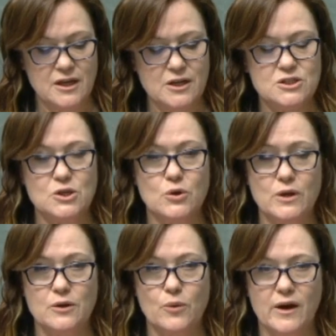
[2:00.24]
to
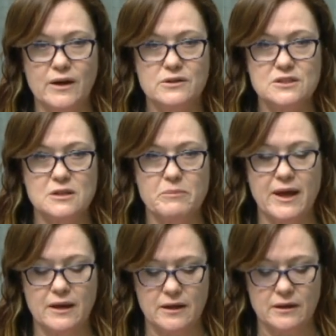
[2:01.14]
inquire into the
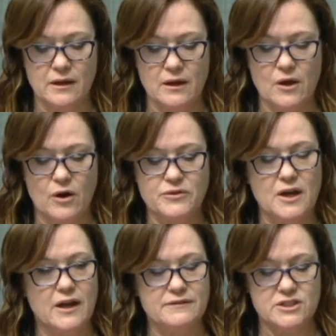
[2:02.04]
banning of the
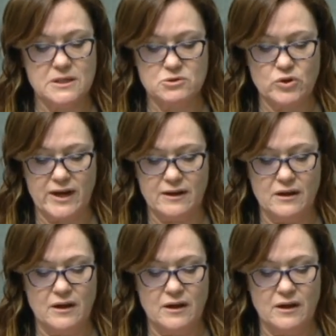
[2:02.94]
live sheep trade,